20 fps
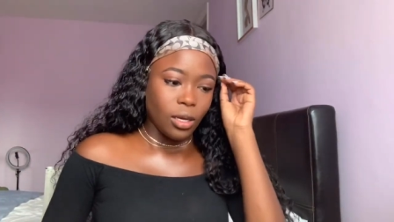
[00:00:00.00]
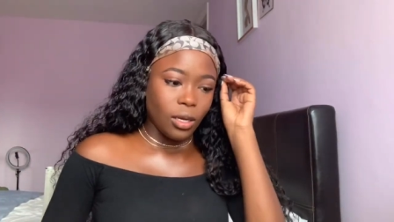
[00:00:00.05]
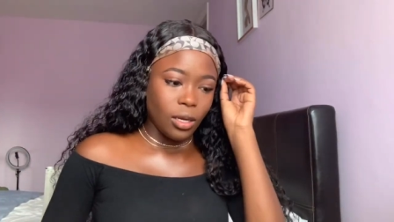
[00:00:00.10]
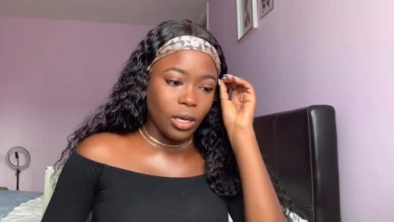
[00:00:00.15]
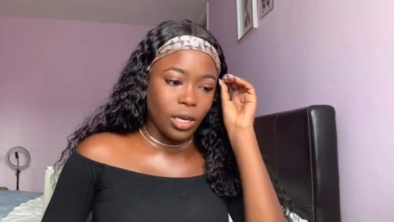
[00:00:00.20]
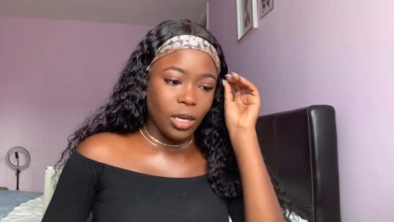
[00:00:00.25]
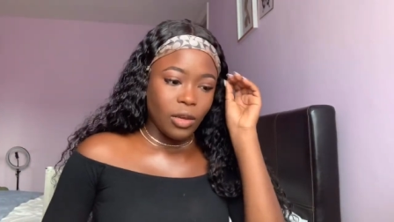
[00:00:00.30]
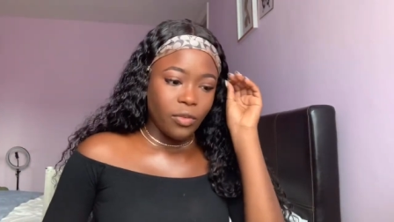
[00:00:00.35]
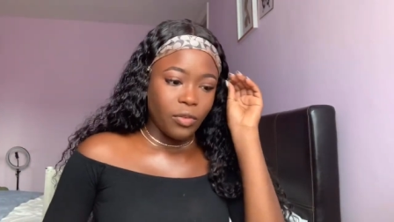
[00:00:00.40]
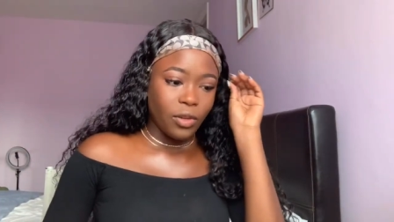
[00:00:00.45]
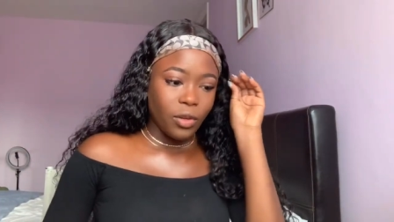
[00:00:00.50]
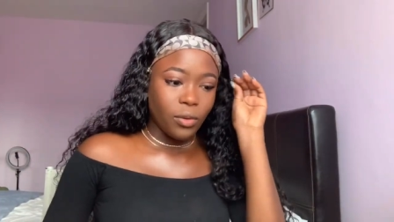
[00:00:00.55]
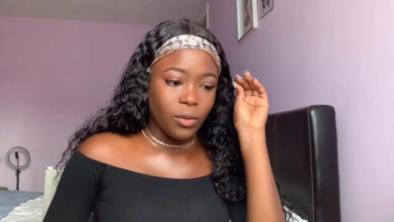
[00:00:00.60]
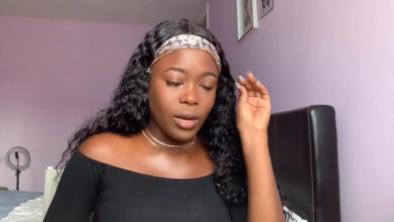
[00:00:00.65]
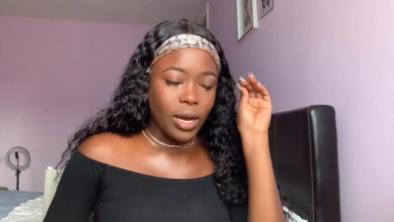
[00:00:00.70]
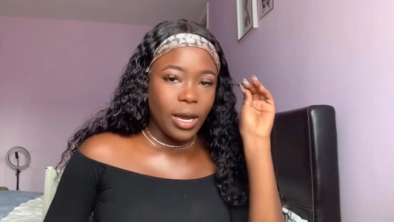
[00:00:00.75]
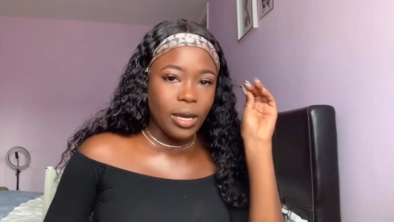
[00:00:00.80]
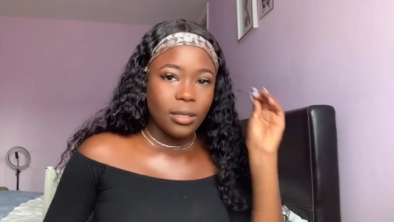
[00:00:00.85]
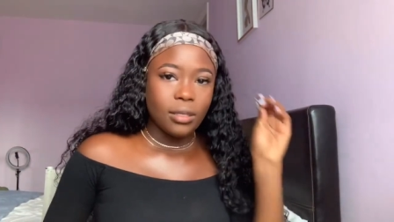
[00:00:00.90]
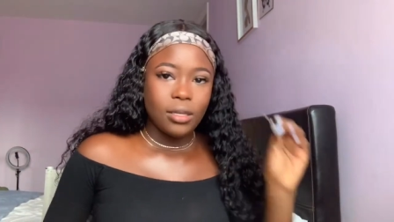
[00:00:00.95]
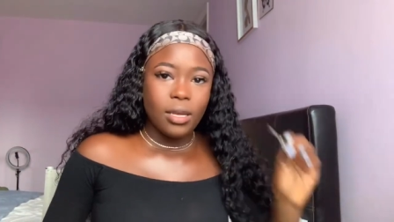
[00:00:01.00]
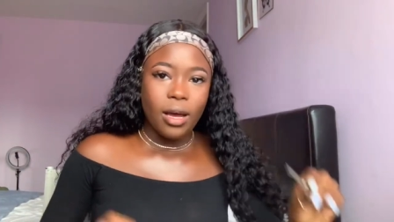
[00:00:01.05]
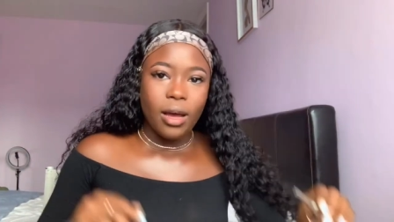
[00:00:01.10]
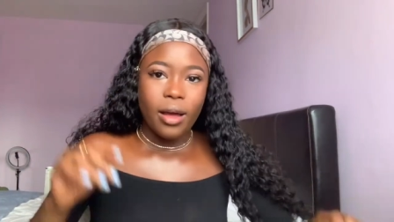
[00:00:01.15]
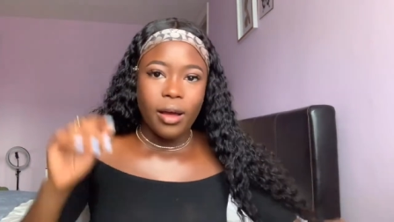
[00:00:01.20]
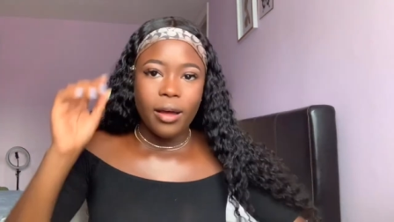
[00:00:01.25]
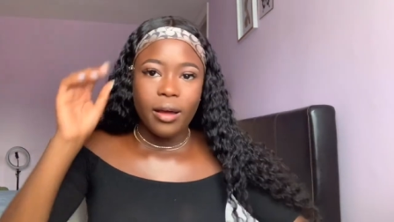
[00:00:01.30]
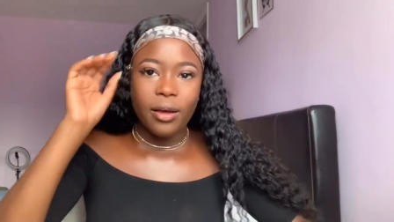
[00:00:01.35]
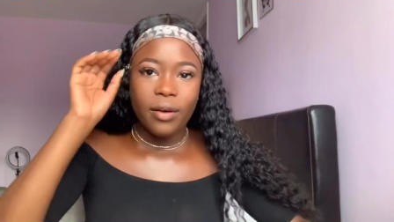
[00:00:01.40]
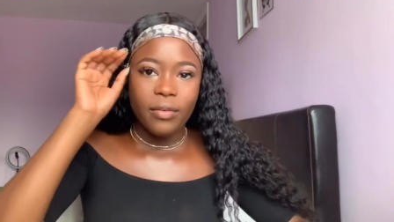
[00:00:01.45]
If you guys
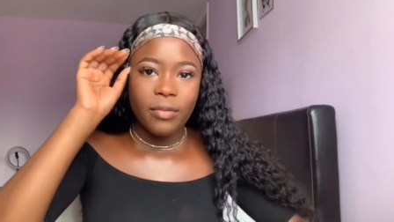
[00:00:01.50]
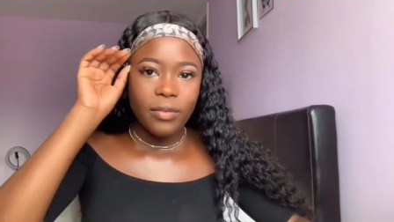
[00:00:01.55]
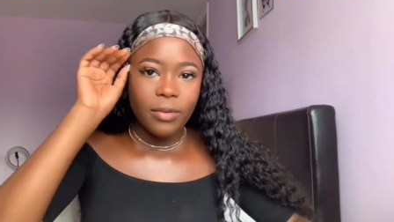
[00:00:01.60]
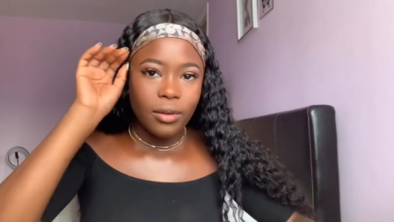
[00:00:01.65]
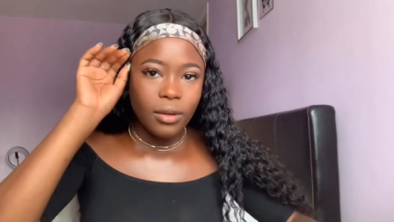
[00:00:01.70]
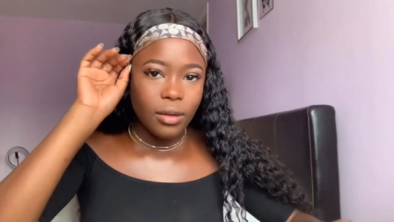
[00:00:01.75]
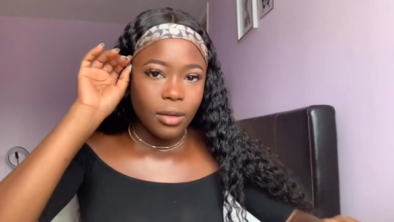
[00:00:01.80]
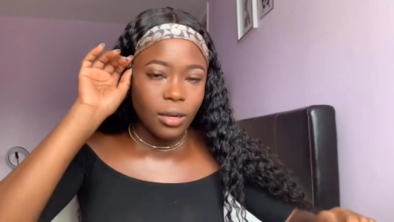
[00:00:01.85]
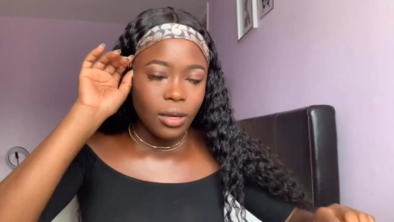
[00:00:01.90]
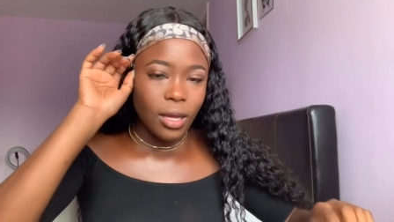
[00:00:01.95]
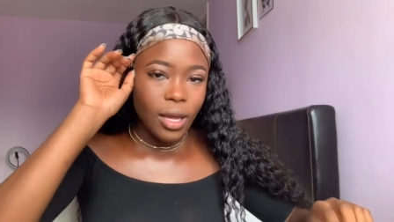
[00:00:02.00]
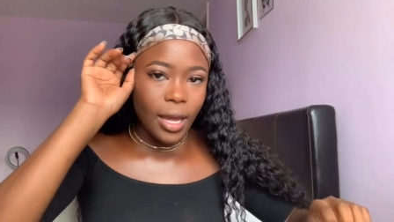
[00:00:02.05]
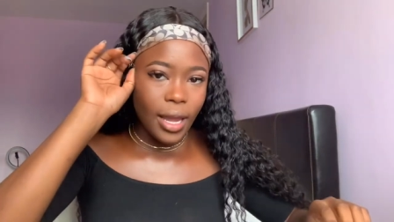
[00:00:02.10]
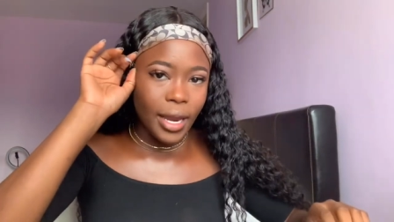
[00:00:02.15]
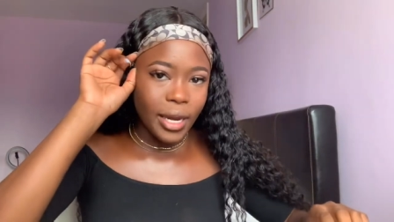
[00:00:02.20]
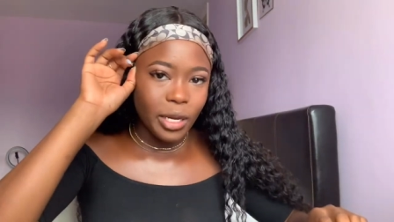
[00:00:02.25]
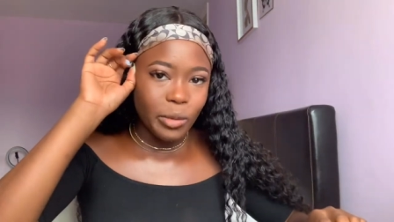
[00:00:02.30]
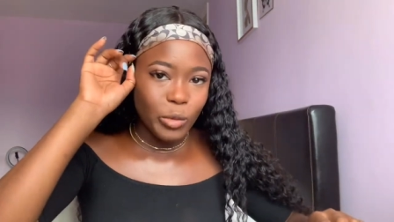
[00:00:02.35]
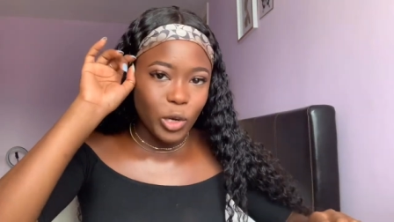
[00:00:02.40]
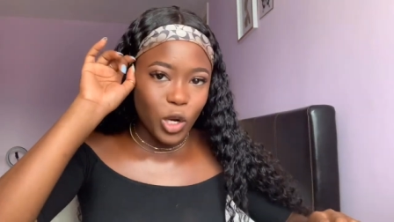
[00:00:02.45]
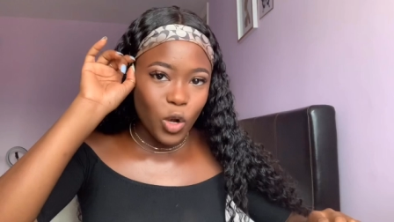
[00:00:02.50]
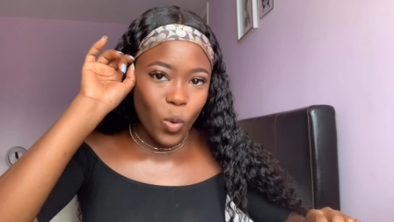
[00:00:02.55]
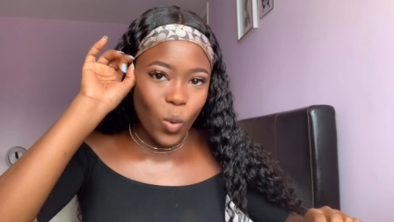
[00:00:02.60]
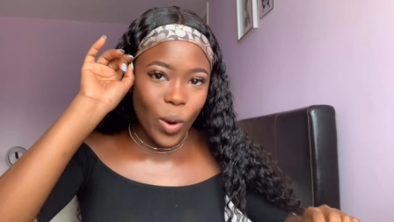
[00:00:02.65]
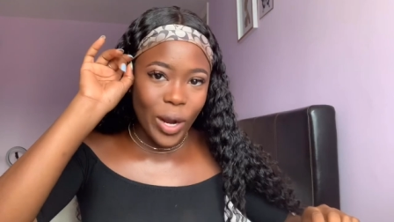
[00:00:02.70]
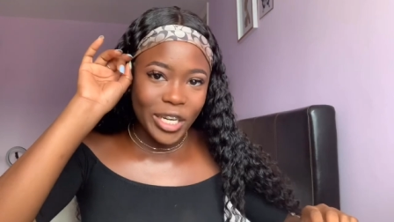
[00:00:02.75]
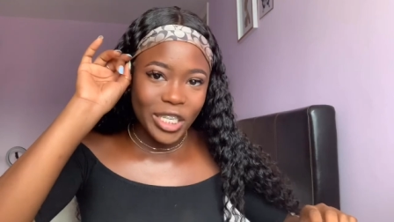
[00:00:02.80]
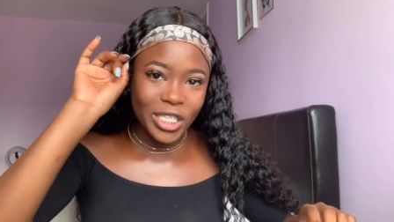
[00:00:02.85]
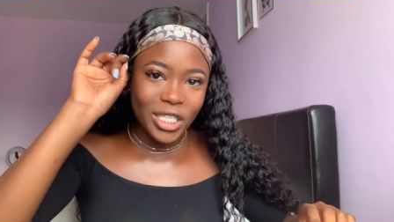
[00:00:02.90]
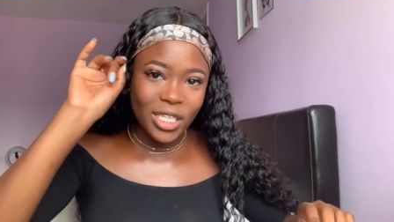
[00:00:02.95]
have any more
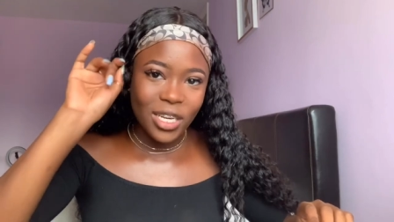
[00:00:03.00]
questions,